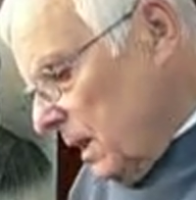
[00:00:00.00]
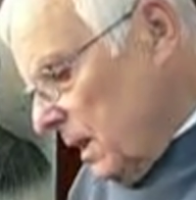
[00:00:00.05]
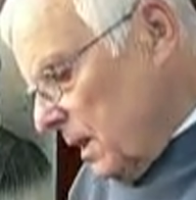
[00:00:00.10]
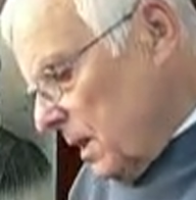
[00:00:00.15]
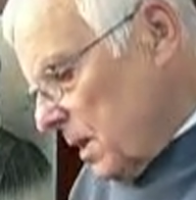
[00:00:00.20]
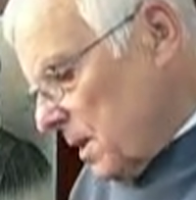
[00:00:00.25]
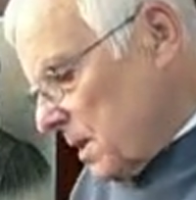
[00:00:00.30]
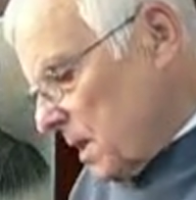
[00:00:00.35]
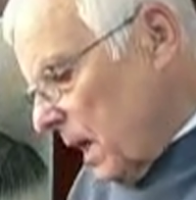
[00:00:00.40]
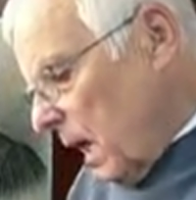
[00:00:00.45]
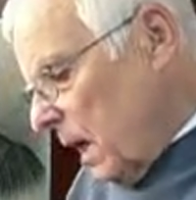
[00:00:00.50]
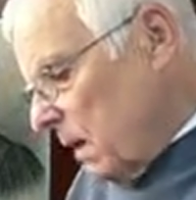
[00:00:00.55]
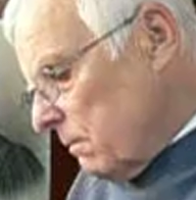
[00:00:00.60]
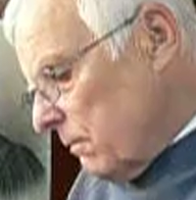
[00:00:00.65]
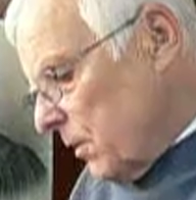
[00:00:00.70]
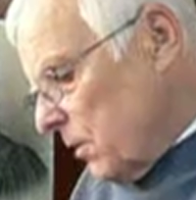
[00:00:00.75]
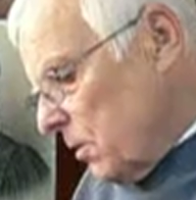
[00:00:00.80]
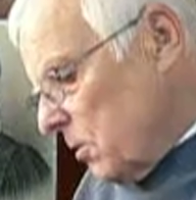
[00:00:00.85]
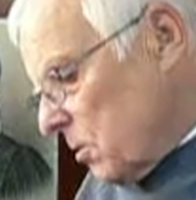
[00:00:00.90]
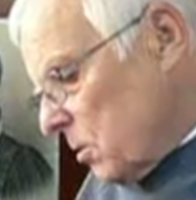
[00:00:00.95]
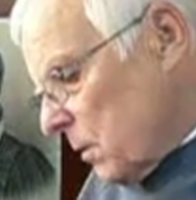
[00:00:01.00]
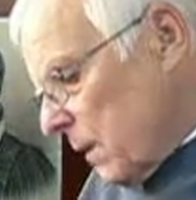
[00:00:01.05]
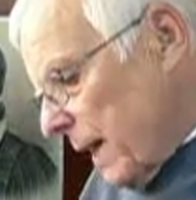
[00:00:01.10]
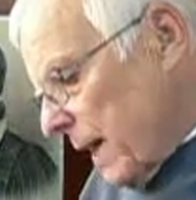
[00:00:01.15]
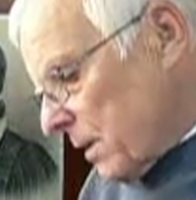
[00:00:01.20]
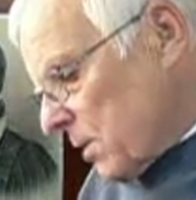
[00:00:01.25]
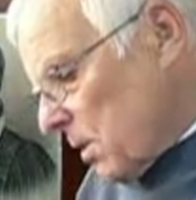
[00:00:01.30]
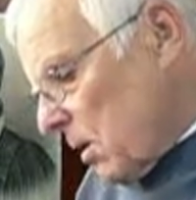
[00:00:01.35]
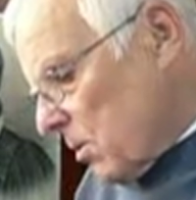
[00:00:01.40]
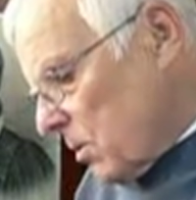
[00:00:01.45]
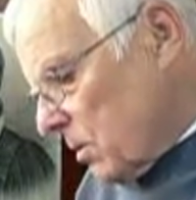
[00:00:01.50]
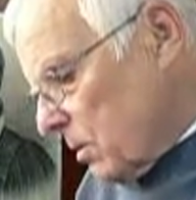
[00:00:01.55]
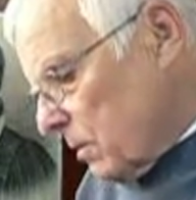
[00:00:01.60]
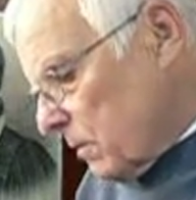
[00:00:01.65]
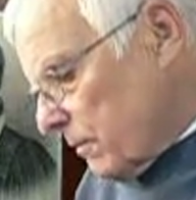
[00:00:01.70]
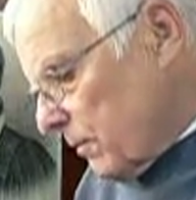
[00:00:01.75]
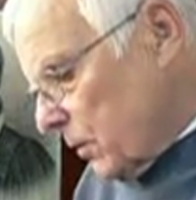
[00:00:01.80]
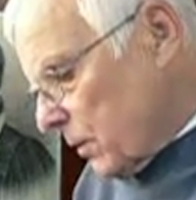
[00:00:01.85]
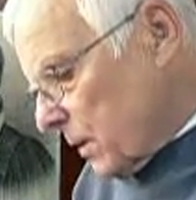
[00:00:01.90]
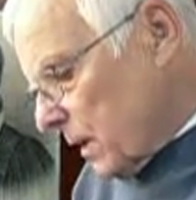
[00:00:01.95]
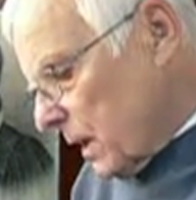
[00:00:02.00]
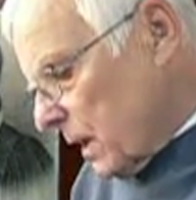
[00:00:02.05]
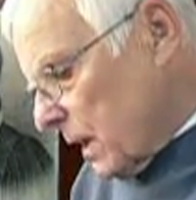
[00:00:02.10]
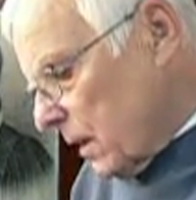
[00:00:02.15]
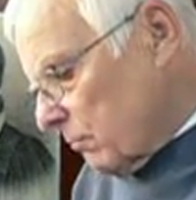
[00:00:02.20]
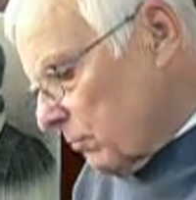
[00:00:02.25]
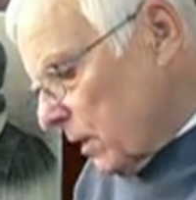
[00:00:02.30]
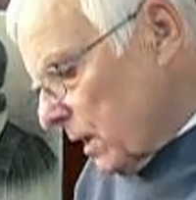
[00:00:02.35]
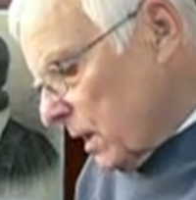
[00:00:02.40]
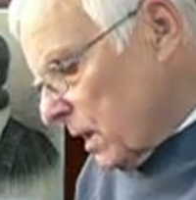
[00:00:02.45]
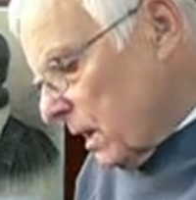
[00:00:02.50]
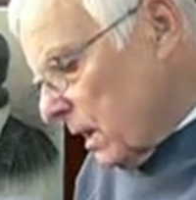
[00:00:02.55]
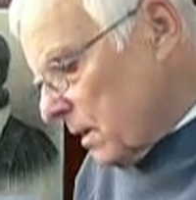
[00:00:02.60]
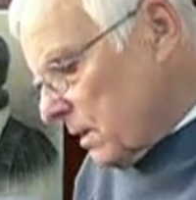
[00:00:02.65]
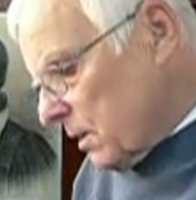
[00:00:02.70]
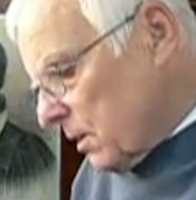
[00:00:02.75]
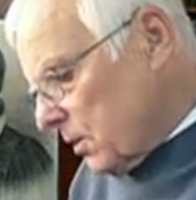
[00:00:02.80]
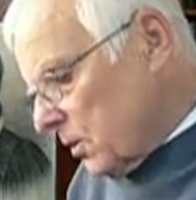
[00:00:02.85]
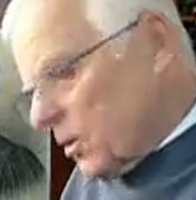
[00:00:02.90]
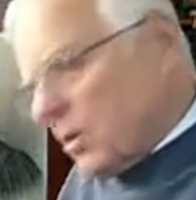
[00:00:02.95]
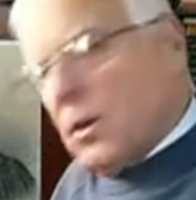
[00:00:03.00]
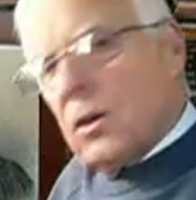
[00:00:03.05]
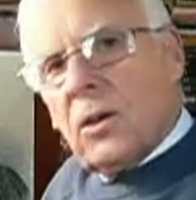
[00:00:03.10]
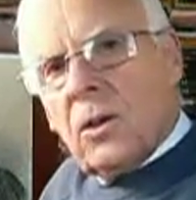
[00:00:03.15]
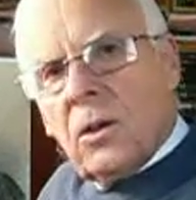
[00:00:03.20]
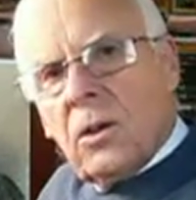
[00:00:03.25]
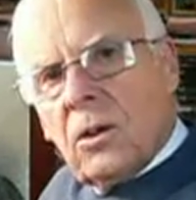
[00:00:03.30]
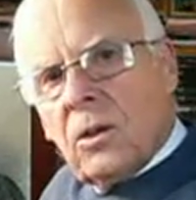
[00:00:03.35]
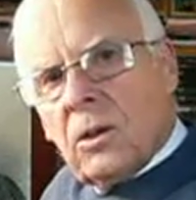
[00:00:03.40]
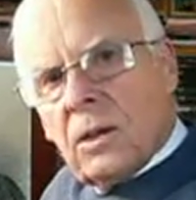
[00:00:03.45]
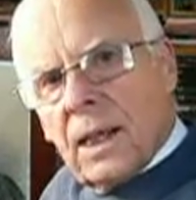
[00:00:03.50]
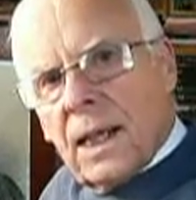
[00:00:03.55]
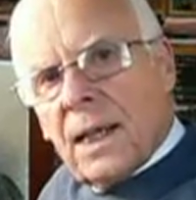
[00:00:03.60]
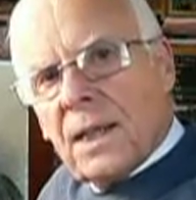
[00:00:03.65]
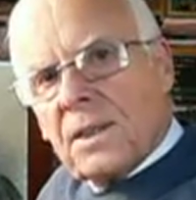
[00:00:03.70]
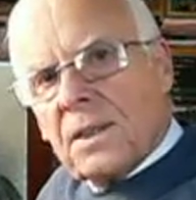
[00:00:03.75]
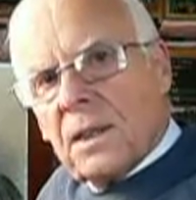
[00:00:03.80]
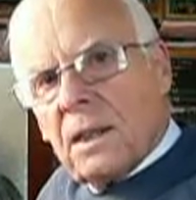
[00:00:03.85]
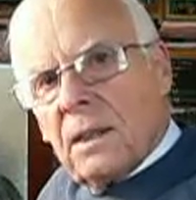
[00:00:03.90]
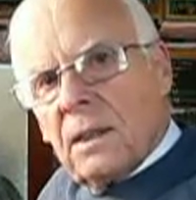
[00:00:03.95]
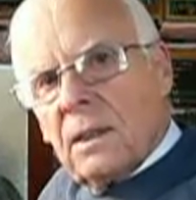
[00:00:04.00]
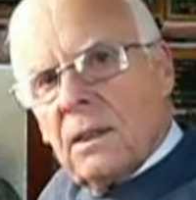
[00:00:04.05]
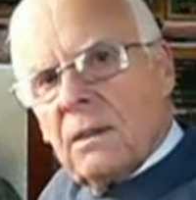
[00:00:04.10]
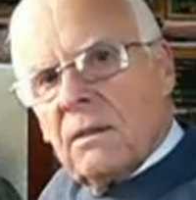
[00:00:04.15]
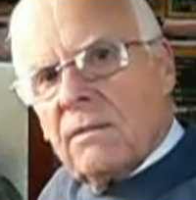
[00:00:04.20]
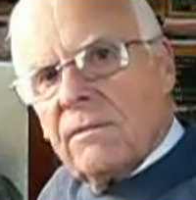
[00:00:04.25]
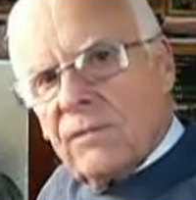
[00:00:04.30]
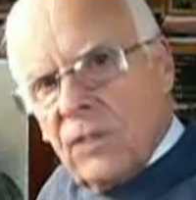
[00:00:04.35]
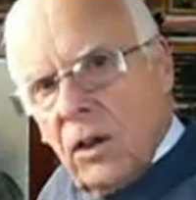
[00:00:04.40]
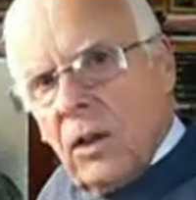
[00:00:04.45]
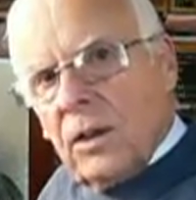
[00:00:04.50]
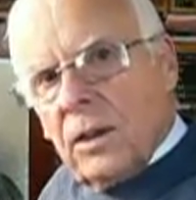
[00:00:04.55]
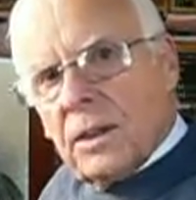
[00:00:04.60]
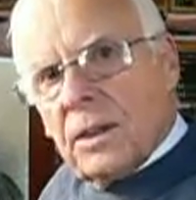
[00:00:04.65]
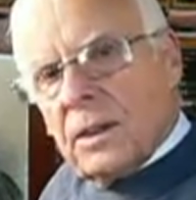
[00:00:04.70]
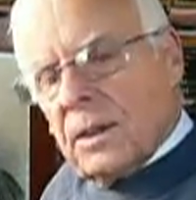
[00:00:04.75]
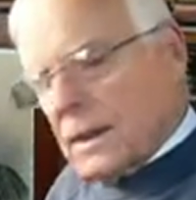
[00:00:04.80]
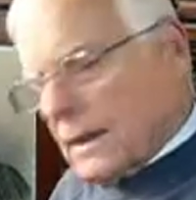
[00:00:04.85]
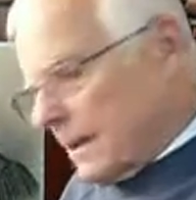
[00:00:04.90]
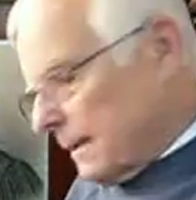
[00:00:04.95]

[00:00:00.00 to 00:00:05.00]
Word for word: It is time for you to act, O Lord, for they have regarded your law as void.